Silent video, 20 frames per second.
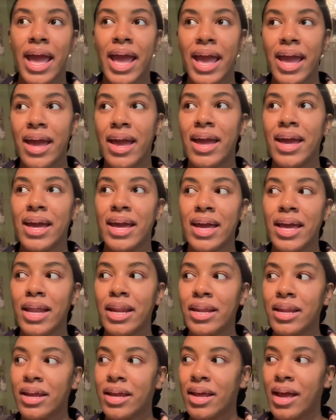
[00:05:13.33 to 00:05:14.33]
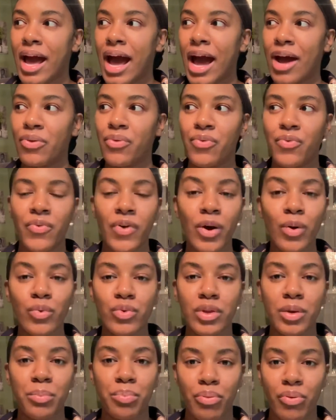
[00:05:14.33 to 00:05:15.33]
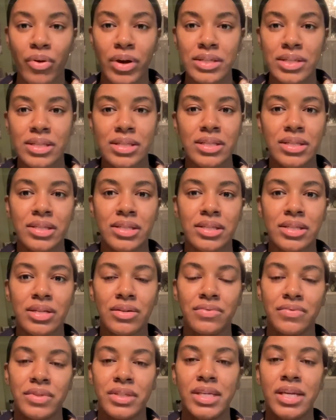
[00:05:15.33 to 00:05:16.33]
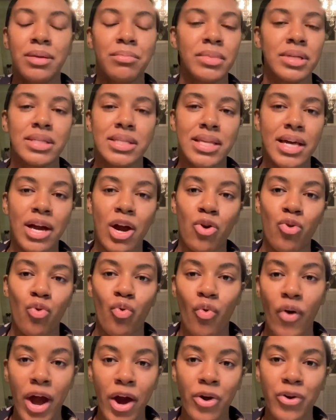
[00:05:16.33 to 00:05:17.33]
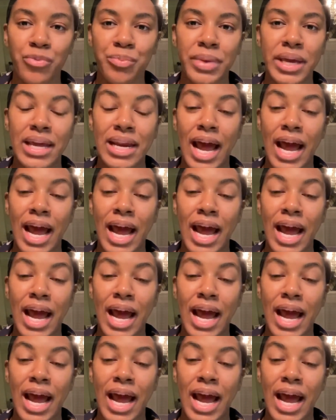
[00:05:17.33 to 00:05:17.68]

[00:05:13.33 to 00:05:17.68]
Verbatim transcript: And I felt the presence of demons like around me.